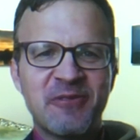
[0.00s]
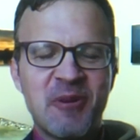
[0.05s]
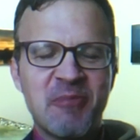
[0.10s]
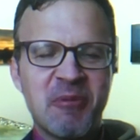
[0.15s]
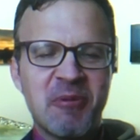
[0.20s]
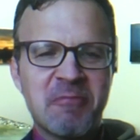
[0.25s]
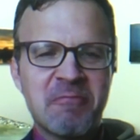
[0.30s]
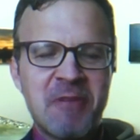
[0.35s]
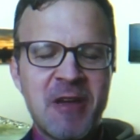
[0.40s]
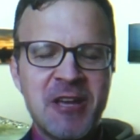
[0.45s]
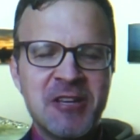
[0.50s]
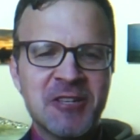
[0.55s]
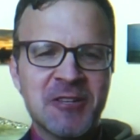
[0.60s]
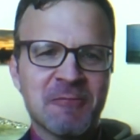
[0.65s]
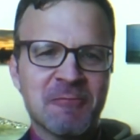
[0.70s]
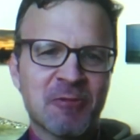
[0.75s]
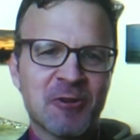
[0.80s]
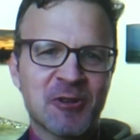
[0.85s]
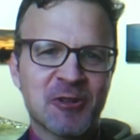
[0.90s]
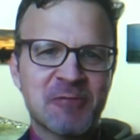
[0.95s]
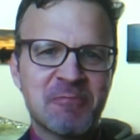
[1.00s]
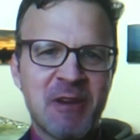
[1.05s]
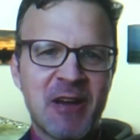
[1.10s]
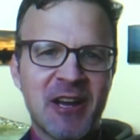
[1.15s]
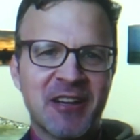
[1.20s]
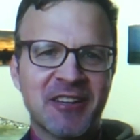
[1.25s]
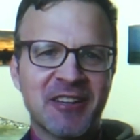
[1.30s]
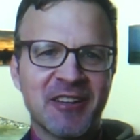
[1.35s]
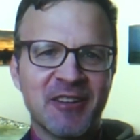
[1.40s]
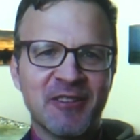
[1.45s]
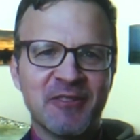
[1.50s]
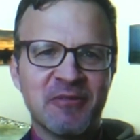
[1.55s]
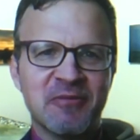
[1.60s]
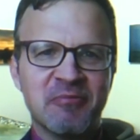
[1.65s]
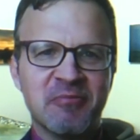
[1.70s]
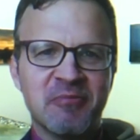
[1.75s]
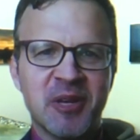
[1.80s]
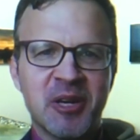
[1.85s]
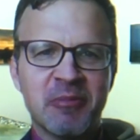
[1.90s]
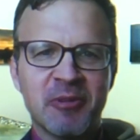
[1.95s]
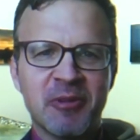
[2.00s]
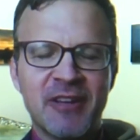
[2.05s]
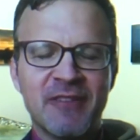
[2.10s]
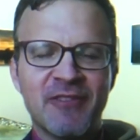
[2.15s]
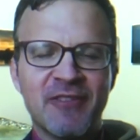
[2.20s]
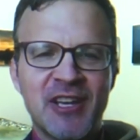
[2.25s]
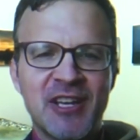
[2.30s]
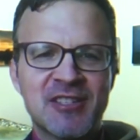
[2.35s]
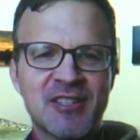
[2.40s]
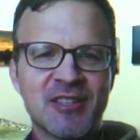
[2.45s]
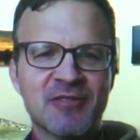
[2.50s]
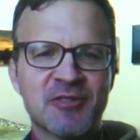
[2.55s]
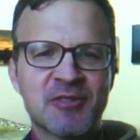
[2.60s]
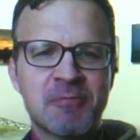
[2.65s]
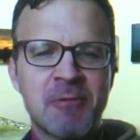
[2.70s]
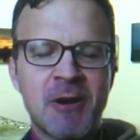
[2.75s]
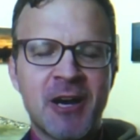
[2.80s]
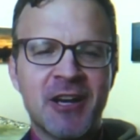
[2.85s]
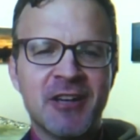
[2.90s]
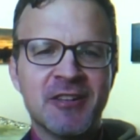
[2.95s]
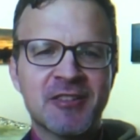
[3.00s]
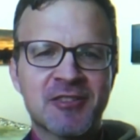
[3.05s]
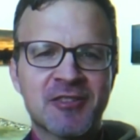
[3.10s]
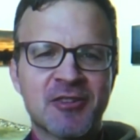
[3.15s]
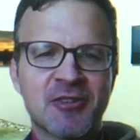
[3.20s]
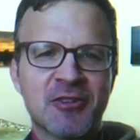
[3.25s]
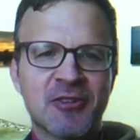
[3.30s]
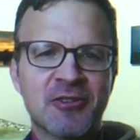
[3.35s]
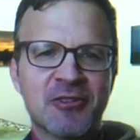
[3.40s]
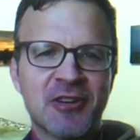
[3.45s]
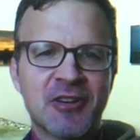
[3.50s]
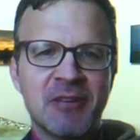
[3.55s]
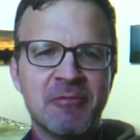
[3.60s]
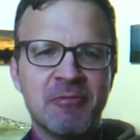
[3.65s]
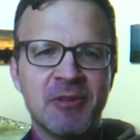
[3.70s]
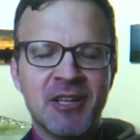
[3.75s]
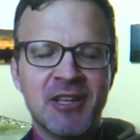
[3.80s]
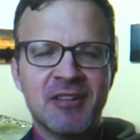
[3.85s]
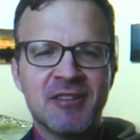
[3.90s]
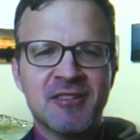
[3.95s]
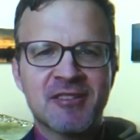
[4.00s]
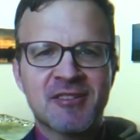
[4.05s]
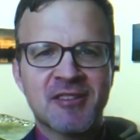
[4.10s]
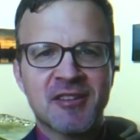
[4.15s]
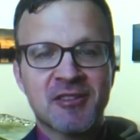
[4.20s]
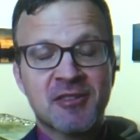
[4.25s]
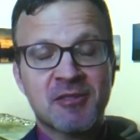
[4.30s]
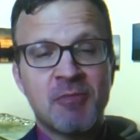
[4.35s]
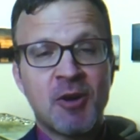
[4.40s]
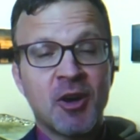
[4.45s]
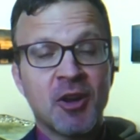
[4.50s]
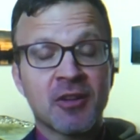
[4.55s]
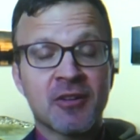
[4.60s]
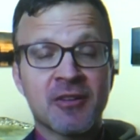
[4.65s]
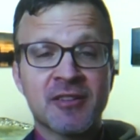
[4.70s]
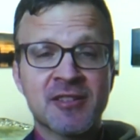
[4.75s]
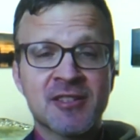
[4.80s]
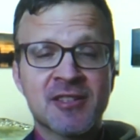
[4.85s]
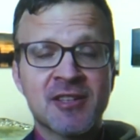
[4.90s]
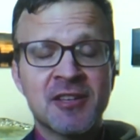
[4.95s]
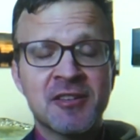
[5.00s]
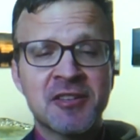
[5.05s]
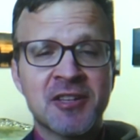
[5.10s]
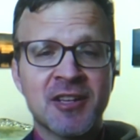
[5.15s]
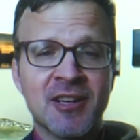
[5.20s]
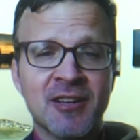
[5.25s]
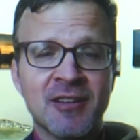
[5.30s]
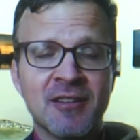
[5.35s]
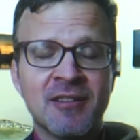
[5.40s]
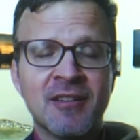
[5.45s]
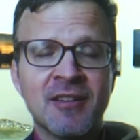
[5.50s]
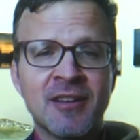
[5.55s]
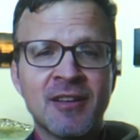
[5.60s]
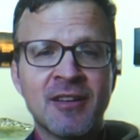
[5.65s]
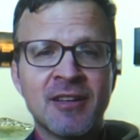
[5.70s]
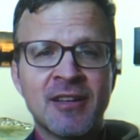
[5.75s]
from a patient perspective, minimally invasive spine surgery means a smaller incision,